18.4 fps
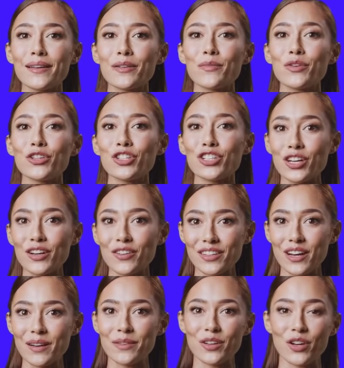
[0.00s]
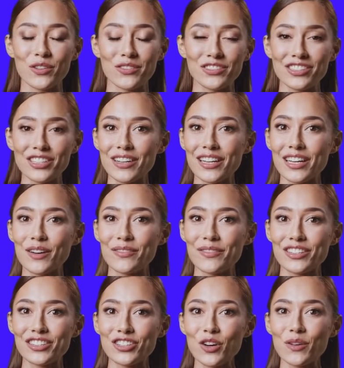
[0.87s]
which shows up constantly on
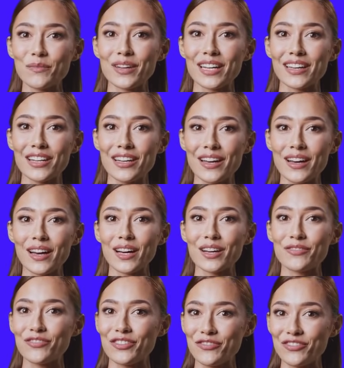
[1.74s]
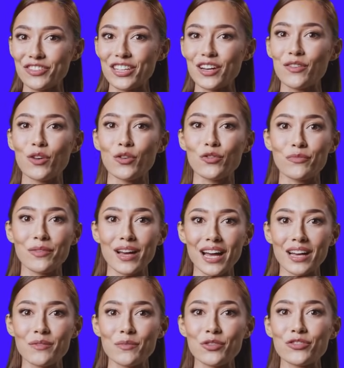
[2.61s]
this topic. A 50-year-old
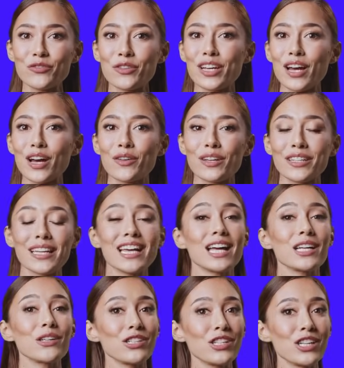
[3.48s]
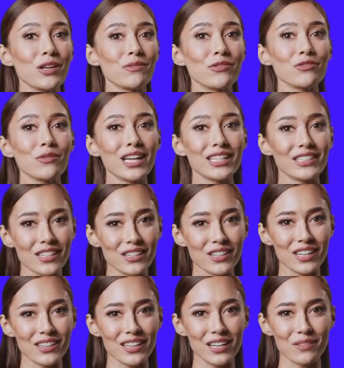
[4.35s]
man with recurrent gout comes back to
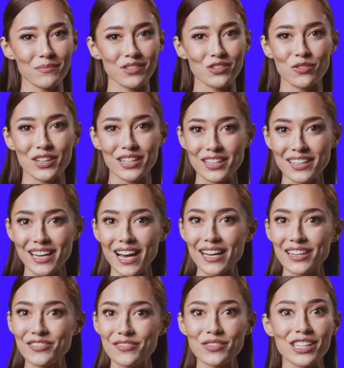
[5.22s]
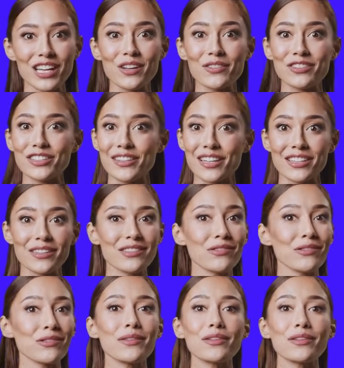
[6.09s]
clinic between attacks for counseling.